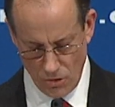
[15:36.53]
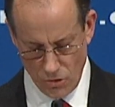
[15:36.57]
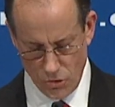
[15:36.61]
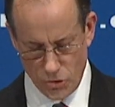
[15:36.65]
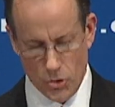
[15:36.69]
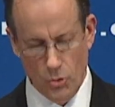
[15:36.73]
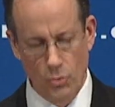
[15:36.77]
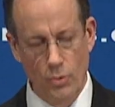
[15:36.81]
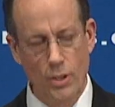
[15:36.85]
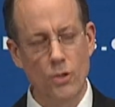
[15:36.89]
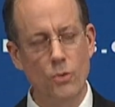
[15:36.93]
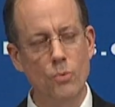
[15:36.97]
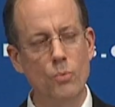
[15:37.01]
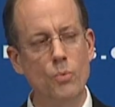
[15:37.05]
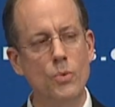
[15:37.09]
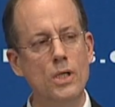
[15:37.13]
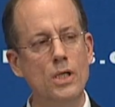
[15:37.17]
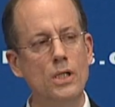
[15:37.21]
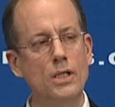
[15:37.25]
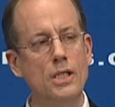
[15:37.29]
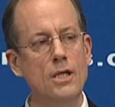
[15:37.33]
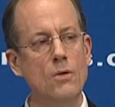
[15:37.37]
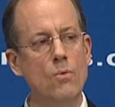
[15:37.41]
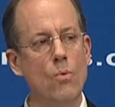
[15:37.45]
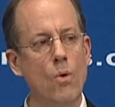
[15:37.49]
Do we
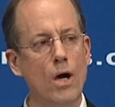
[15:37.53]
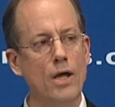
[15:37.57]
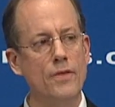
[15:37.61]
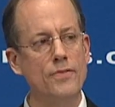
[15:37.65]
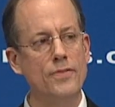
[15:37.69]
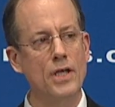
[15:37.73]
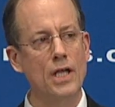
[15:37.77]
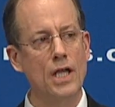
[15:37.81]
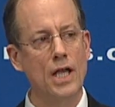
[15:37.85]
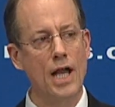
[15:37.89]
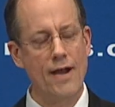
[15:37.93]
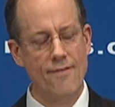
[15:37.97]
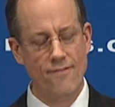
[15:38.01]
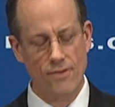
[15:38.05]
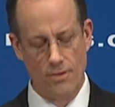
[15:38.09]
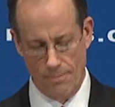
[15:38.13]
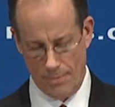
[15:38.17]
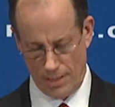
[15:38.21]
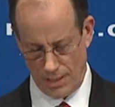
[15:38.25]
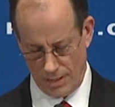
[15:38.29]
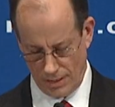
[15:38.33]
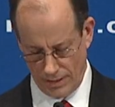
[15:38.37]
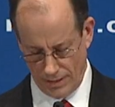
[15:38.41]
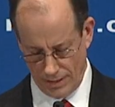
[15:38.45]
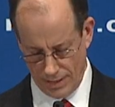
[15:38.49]
really want the
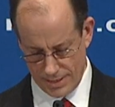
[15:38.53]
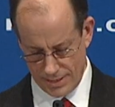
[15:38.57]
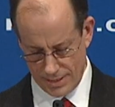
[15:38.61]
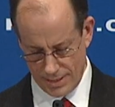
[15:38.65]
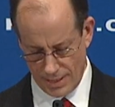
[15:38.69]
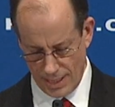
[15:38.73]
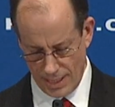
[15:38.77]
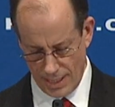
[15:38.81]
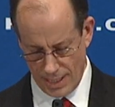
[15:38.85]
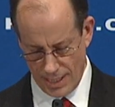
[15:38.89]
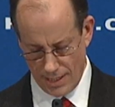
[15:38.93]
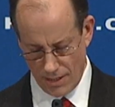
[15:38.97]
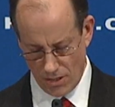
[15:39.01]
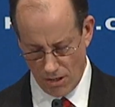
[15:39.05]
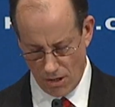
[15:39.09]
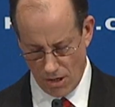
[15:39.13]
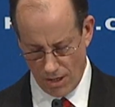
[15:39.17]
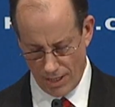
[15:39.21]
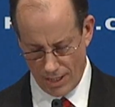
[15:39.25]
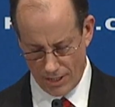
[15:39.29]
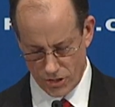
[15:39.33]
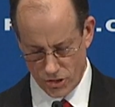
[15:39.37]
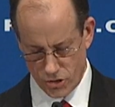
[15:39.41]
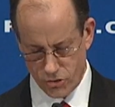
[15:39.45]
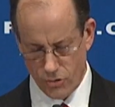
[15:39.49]
government listening in
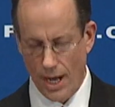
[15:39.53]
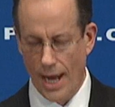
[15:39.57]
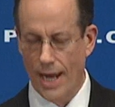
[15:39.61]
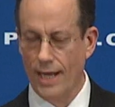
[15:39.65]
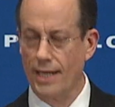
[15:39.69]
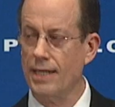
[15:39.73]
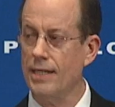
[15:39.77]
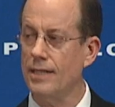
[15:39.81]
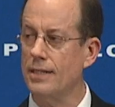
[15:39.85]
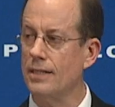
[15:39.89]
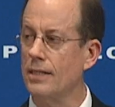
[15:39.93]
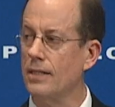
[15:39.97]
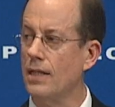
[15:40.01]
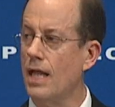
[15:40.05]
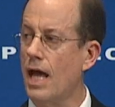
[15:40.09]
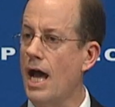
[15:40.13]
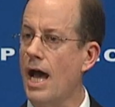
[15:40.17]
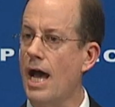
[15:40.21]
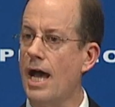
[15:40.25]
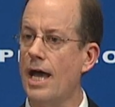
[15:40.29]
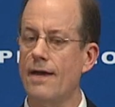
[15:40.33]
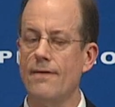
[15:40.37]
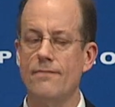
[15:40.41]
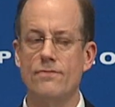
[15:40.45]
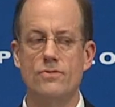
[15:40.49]
on and tracking the
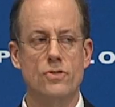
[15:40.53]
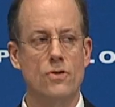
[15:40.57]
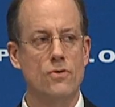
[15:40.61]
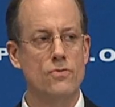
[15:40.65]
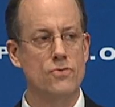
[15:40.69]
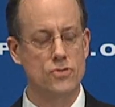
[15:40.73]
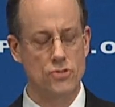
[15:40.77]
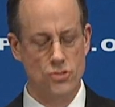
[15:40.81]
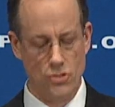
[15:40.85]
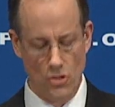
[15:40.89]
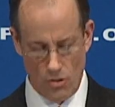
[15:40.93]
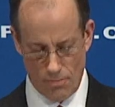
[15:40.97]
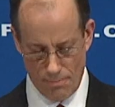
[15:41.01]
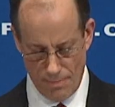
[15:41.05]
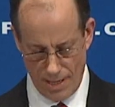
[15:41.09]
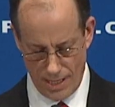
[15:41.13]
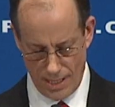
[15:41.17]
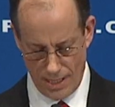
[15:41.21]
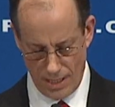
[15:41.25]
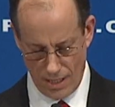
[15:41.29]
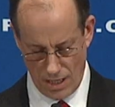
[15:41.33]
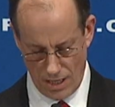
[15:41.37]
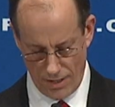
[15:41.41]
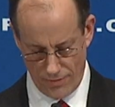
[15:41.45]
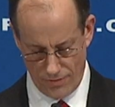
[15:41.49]
lives of so
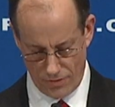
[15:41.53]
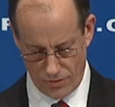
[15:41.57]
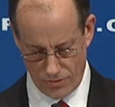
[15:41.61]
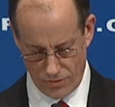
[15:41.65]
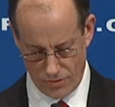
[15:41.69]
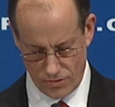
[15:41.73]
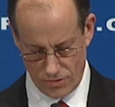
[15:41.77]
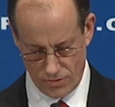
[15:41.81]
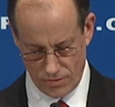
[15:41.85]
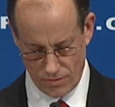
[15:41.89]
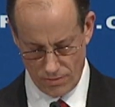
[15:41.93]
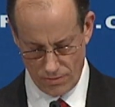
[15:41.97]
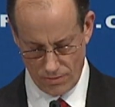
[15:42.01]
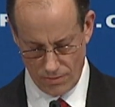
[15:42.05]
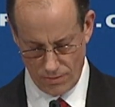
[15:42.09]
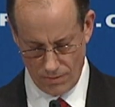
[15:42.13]
many others?